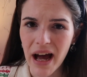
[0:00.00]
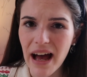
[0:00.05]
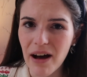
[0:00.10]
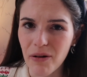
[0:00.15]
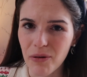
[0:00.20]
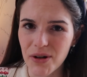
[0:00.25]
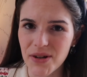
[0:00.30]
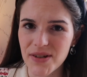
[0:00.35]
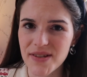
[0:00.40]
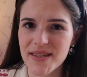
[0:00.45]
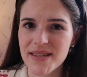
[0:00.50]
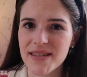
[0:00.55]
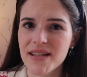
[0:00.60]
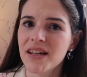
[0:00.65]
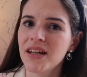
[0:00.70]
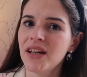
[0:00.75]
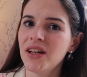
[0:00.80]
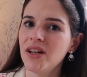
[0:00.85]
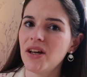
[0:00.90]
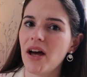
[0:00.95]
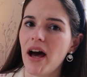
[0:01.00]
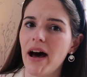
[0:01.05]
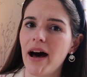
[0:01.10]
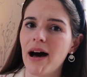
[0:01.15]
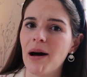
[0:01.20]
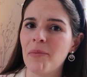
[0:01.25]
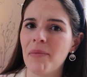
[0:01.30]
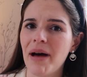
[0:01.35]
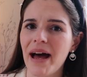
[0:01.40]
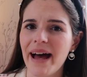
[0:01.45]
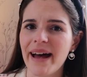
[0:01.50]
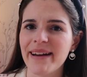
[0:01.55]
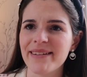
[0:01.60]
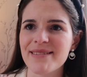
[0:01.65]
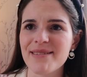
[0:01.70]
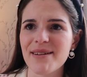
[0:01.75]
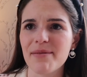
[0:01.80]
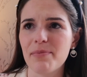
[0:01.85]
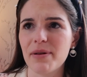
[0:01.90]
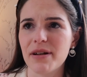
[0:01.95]
hours um,
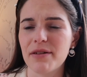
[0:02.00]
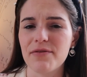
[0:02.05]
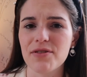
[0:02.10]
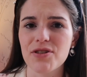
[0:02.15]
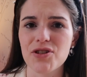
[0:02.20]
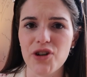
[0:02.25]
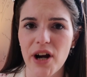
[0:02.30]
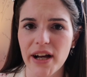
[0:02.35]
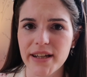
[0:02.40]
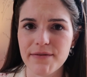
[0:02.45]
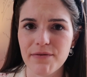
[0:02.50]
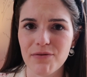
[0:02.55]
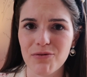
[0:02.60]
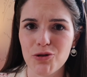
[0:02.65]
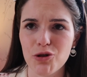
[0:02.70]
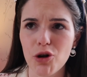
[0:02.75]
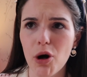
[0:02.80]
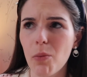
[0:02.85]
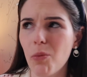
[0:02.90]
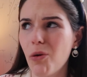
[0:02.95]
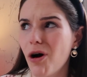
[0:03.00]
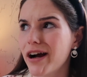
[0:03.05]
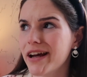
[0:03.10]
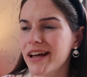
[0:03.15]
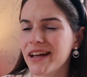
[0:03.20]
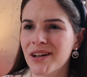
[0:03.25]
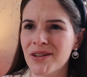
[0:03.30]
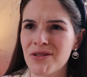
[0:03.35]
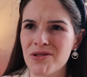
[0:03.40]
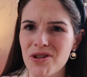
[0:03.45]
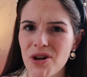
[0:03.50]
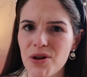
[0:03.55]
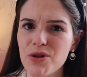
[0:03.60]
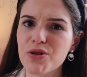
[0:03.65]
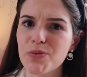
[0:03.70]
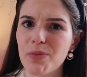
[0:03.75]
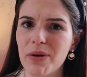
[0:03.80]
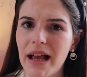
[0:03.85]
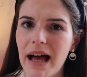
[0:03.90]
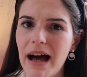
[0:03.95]
and a bit of a stressful job working
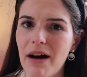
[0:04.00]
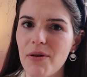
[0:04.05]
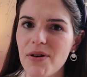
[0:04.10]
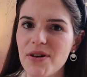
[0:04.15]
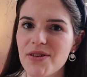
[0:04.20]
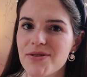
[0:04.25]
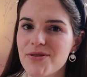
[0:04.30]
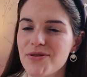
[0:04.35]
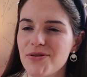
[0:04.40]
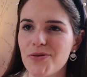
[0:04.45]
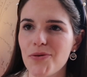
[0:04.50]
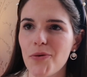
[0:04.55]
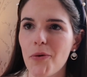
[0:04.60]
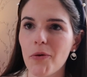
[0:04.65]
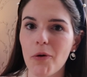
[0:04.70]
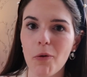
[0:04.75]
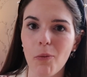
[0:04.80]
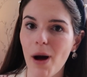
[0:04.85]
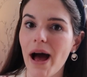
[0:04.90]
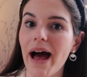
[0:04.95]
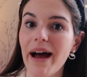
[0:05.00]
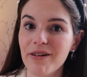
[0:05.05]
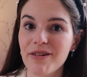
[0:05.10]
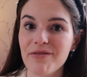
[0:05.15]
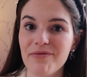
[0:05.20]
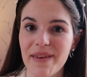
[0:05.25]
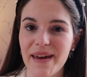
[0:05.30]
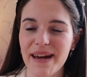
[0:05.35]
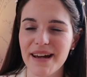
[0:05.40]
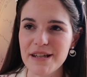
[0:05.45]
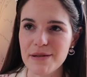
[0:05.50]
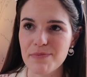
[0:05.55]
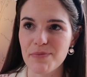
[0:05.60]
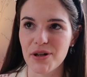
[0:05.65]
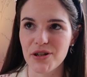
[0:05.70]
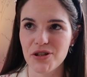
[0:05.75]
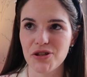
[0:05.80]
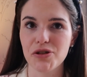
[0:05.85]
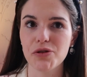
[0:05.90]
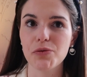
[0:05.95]
unsociable hours. You're aware of this,
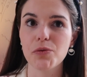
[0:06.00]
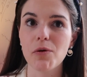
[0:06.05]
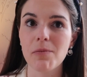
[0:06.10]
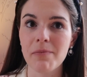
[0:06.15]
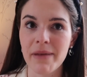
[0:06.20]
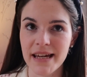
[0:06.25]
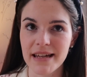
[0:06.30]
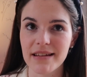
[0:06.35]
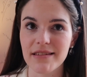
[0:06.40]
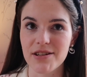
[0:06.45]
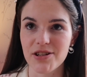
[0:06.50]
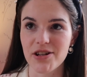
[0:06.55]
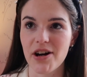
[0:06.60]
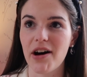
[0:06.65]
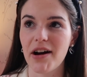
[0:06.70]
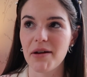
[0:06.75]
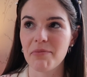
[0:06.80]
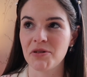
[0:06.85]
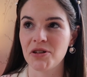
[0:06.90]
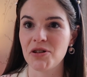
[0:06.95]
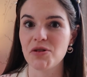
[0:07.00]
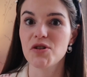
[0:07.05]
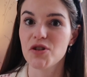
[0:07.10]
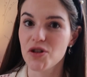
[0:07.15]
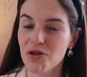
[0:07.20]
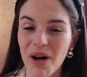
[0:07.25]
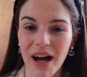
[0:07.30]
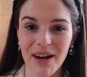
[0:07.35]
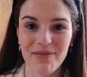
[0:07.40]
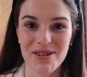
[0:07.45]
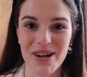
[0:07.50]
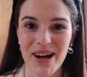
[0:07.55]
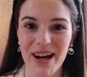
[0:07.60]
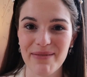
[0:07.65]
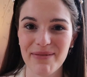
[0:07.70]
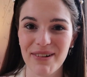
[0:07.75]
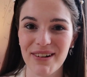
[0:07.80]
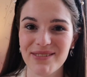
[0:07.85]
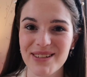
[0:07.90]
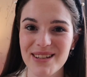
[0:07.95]
but you will make the time when you do have
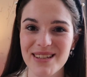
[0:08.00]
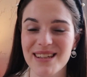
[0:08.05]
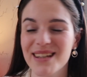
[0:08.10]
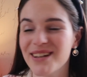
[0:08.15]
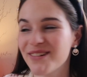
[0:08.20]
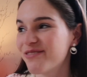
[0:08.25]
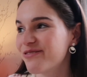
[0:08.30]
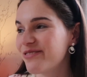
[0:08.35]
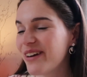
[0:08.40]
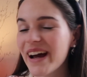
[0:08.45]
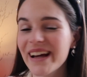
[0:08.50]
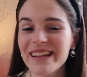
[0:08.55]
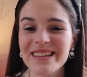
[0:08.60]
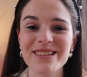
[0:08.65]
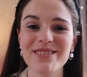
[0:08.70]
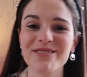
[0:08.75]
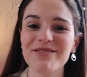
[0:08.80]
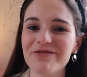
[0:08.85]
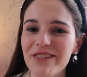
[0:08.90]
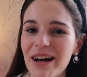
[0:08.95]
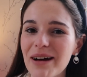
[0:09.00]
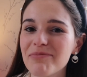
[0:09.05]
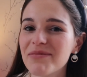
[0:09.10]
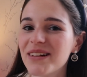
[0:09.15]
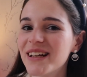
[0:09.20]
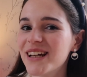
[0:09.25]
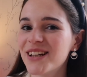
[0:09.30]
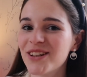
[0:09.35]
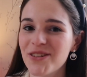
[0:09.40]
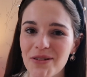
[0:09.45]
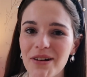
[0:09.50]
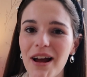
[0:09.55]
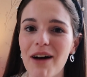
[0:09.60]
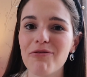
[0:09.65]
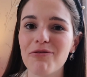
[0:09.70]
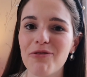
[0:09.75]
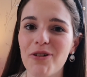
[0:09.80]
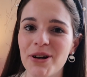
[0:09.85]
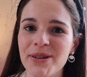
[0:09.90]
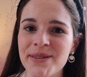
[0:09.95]
time off to see your friends, your family and your
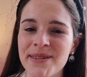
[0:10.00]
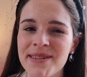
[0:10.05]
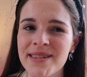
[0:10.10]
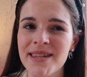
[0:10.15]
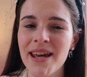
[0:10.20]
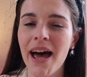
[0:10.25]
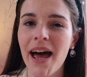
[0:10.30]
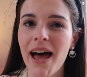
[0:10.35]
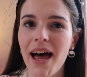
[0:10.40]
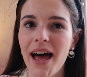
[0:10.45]
loved ones,